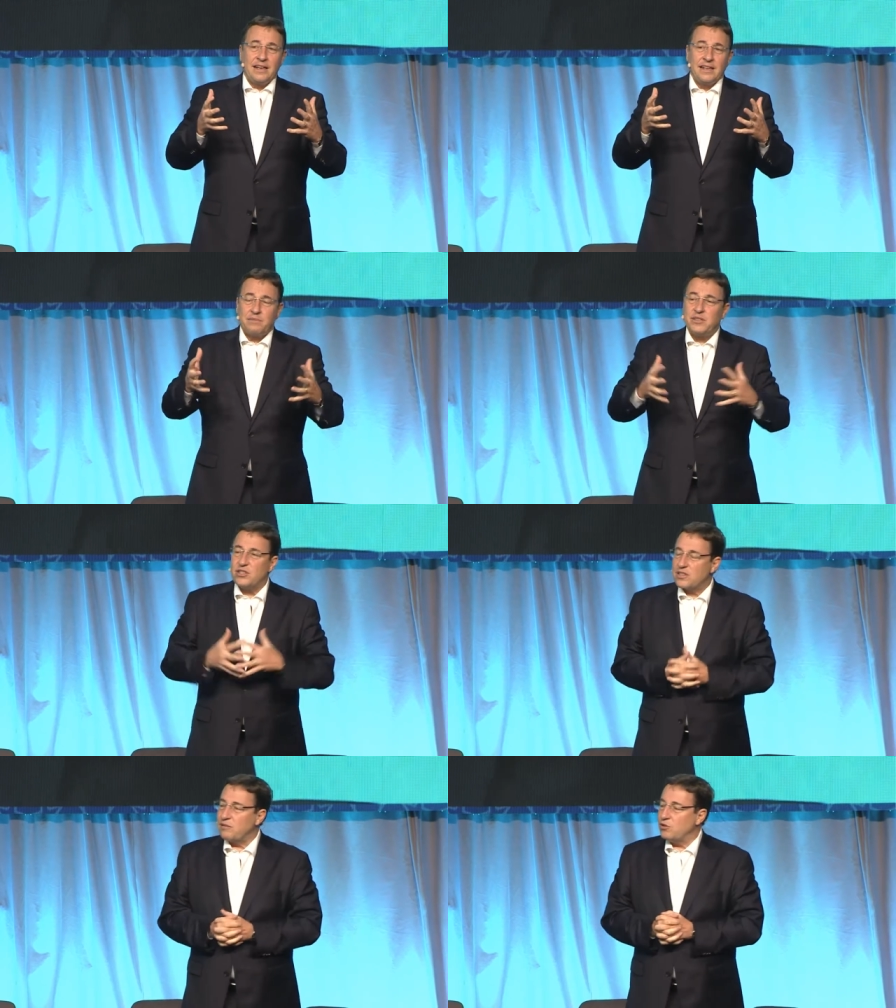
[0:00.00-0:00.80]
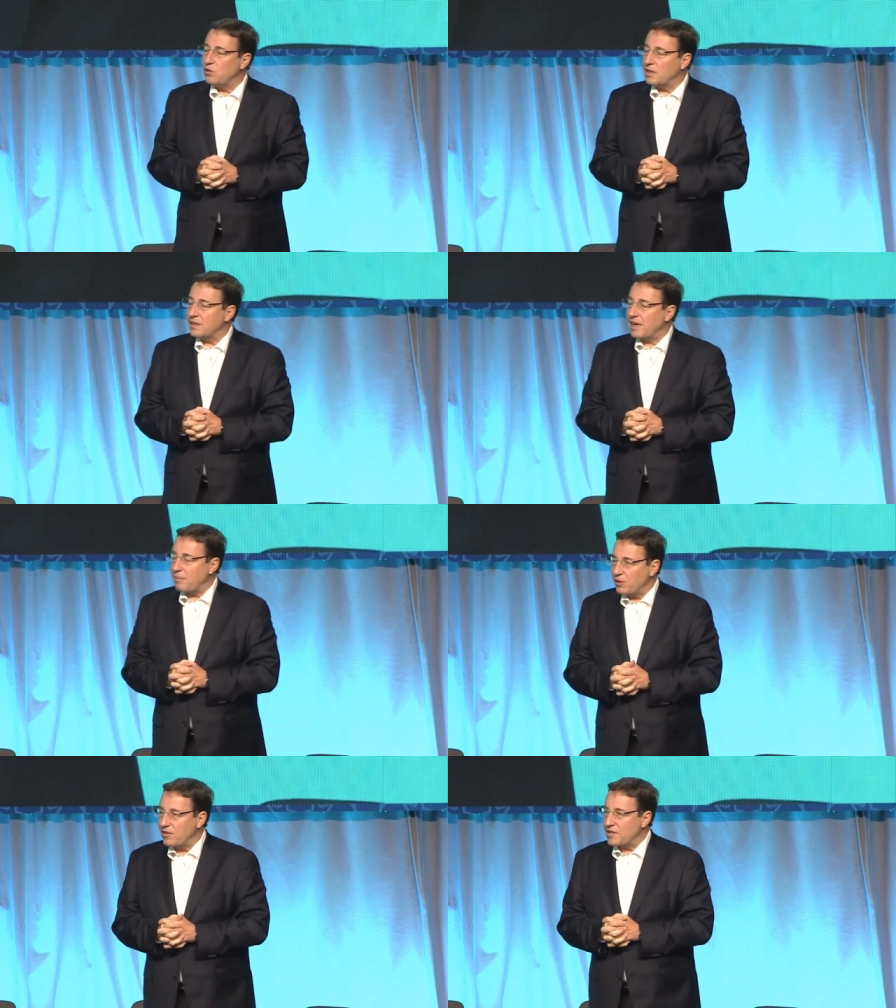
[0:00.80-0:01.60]
Let me just give you a
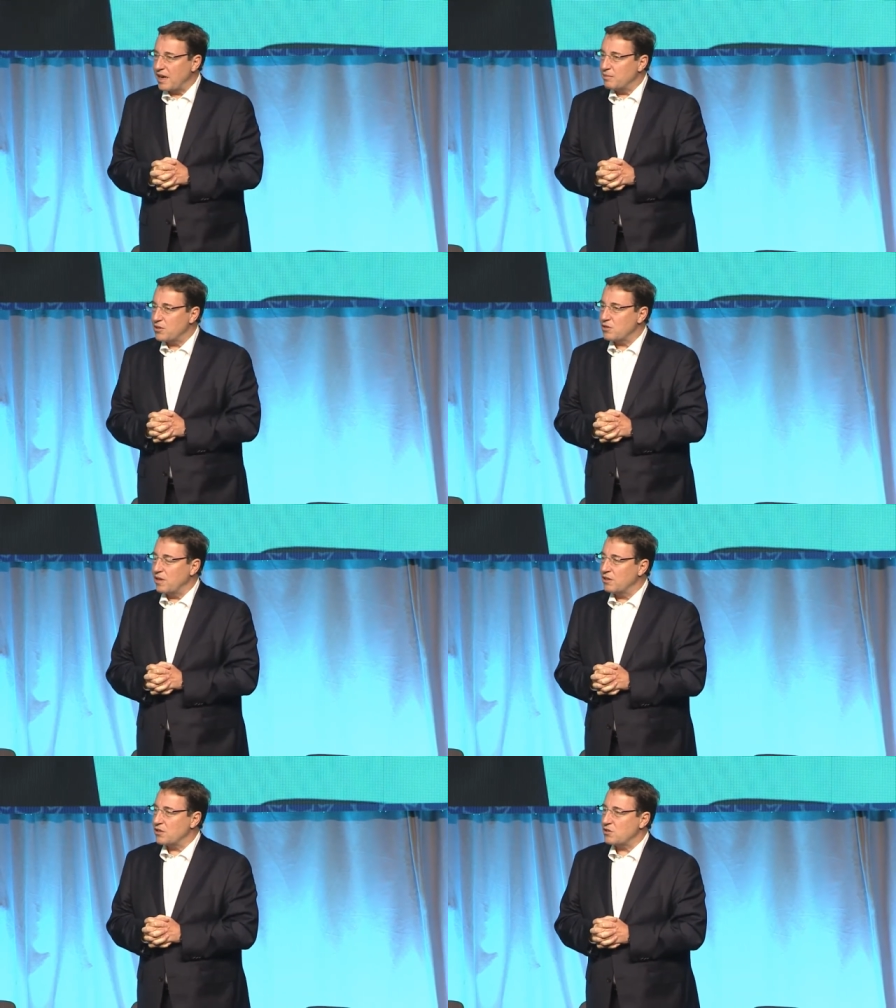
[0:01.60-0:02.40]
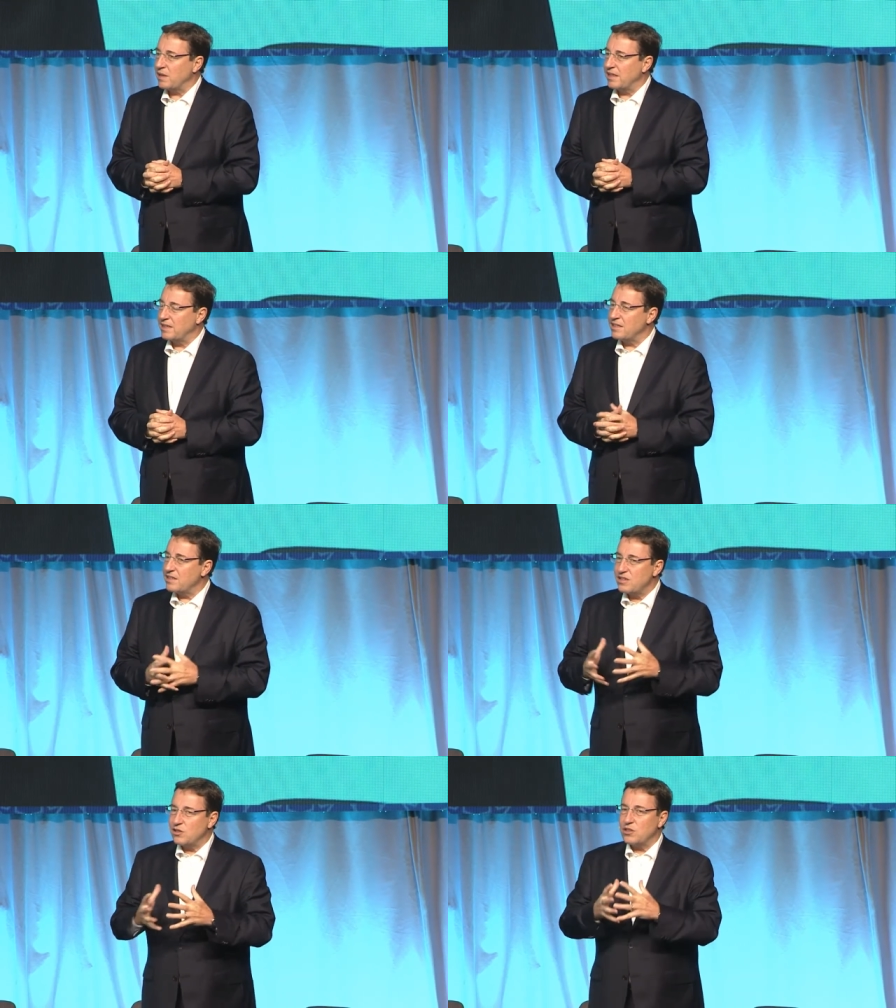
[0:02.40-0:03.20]
couple of examples to illustrate that this
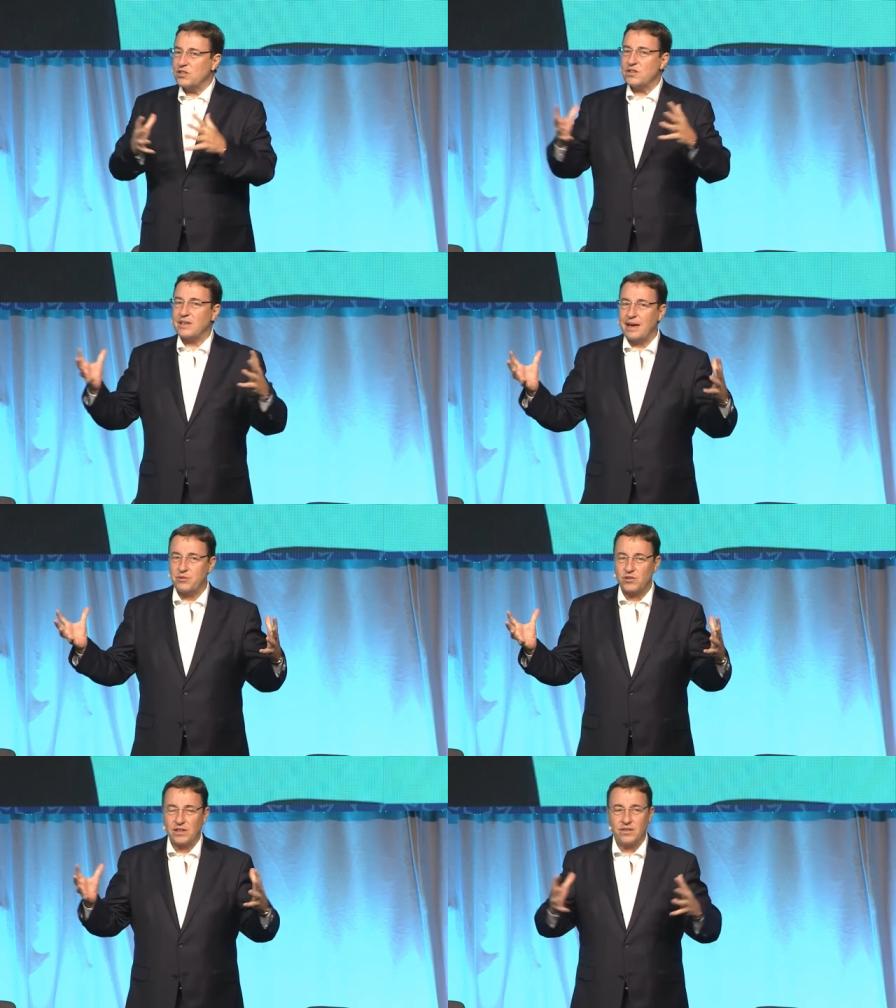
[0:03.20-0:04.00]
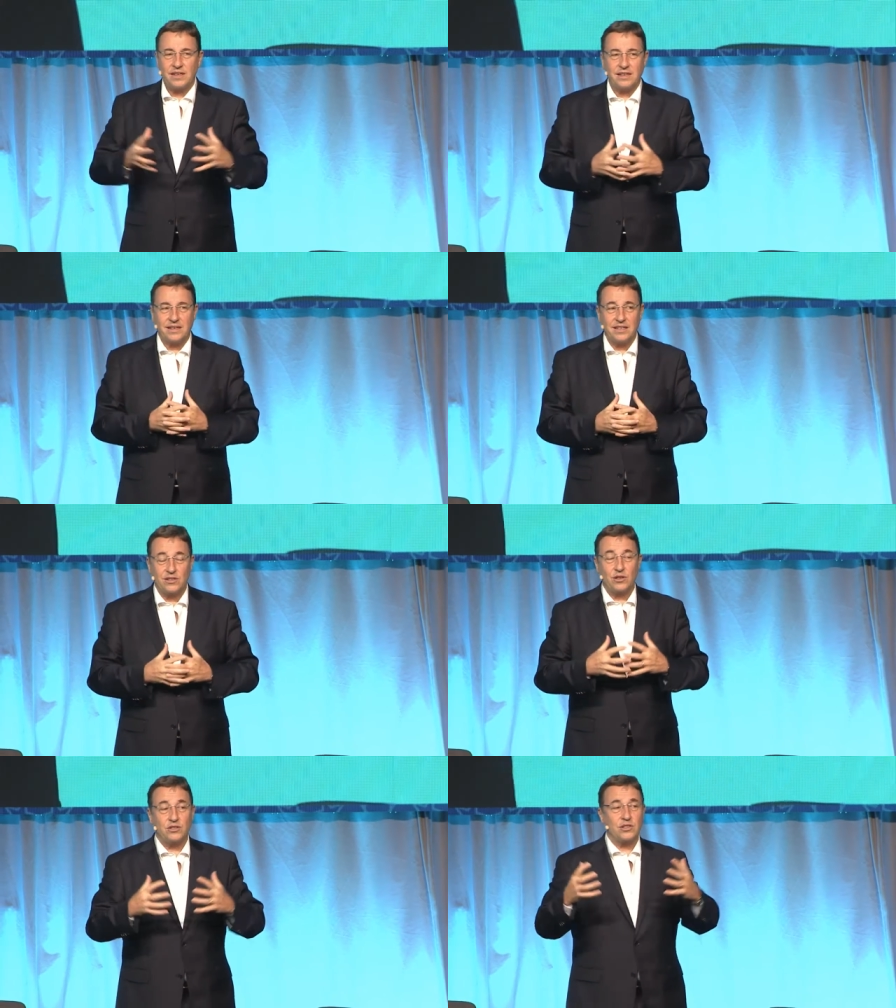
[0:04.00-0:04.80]
is not just abstract thinking, it is
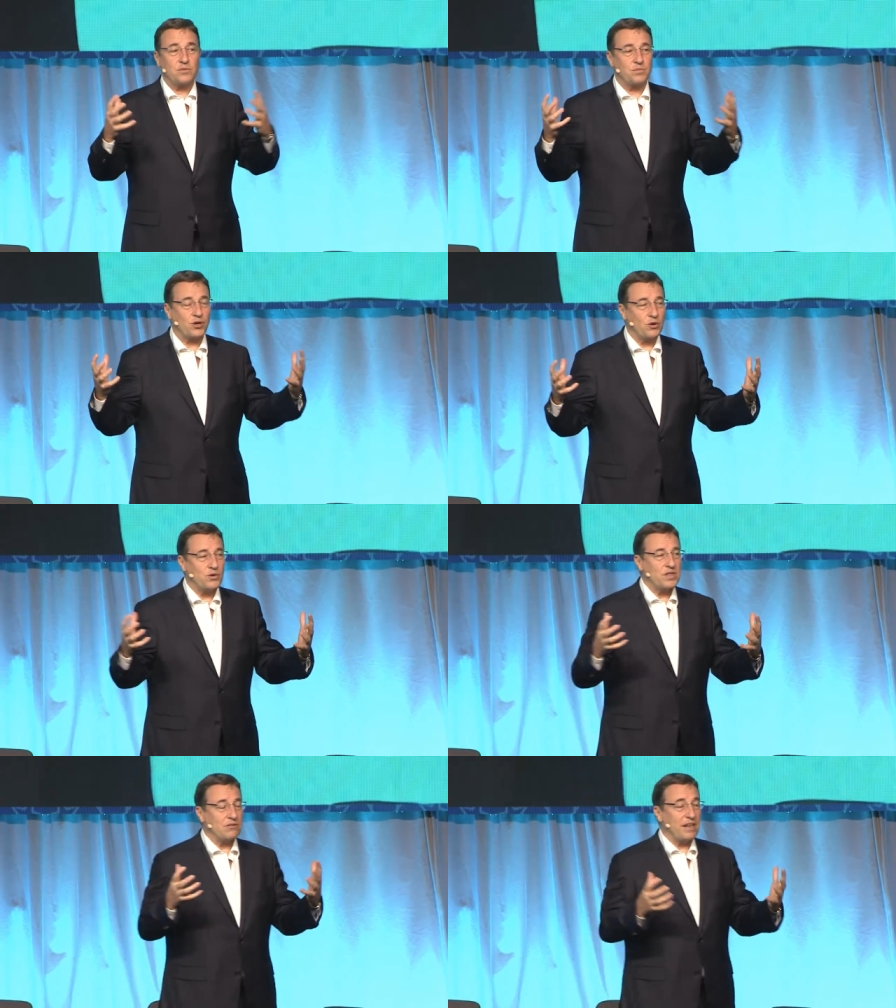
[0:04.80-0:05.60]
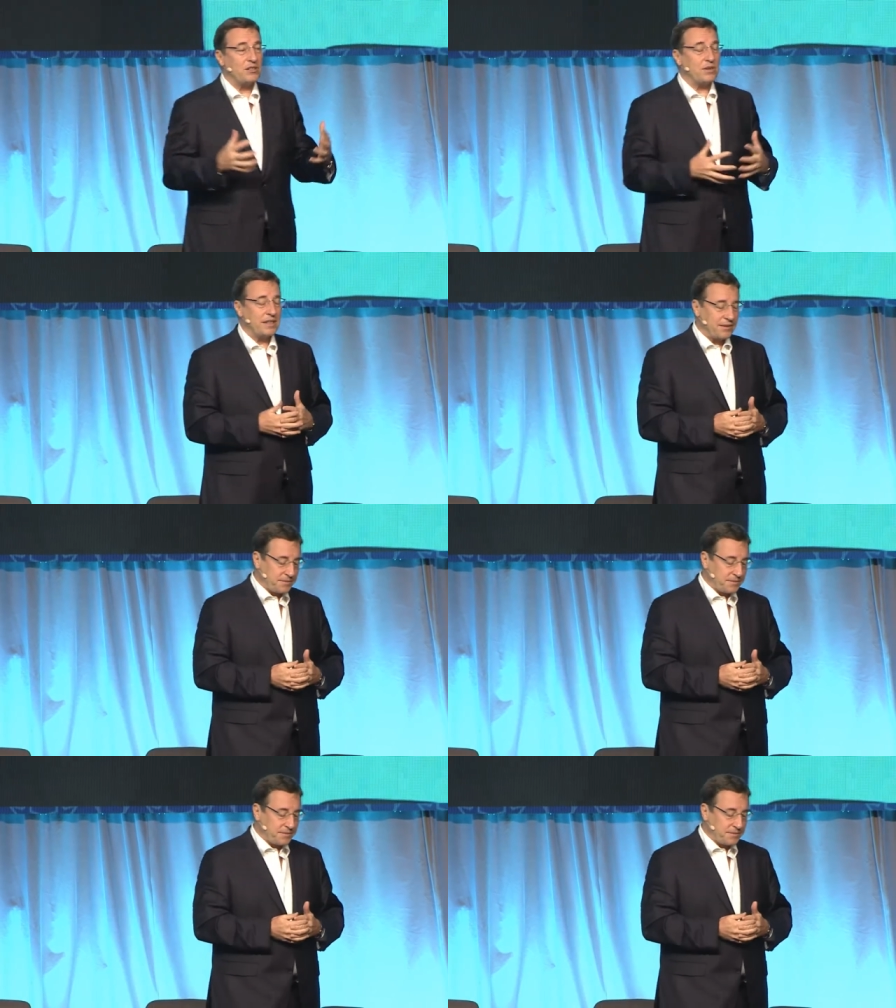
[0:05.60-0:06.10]
not just prose and rhetoric,